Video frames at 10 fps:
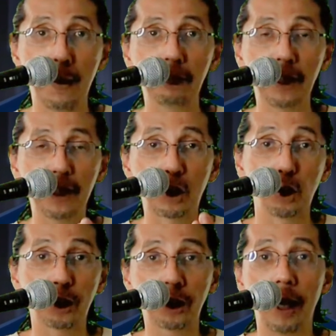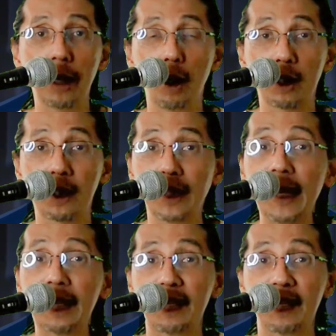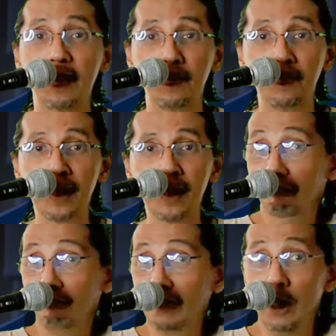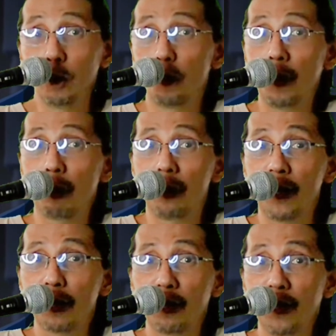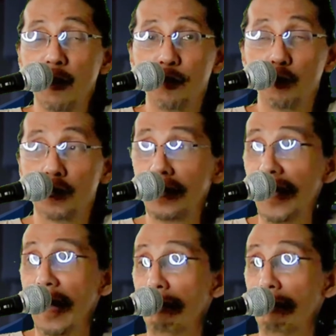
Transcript: about this ghost skylark's case. No brainer of a gear shift there, folks. Kasi